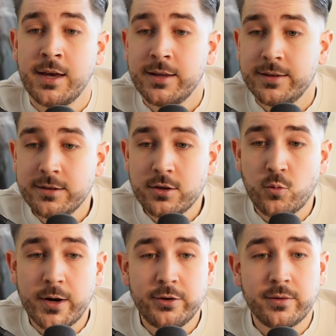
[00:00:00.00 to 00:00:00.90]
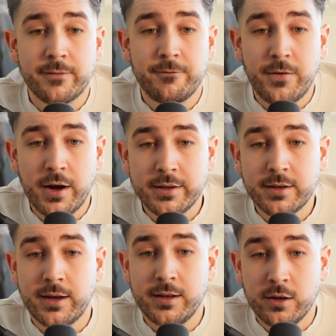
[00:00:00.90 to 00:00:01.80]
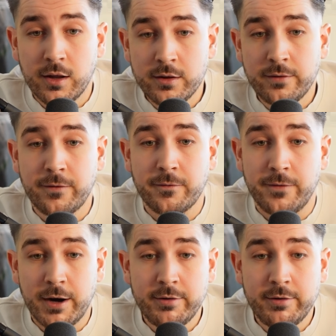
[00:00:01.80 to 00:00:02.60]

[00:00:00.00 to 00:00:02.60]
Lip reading: This is where you can find a lot of very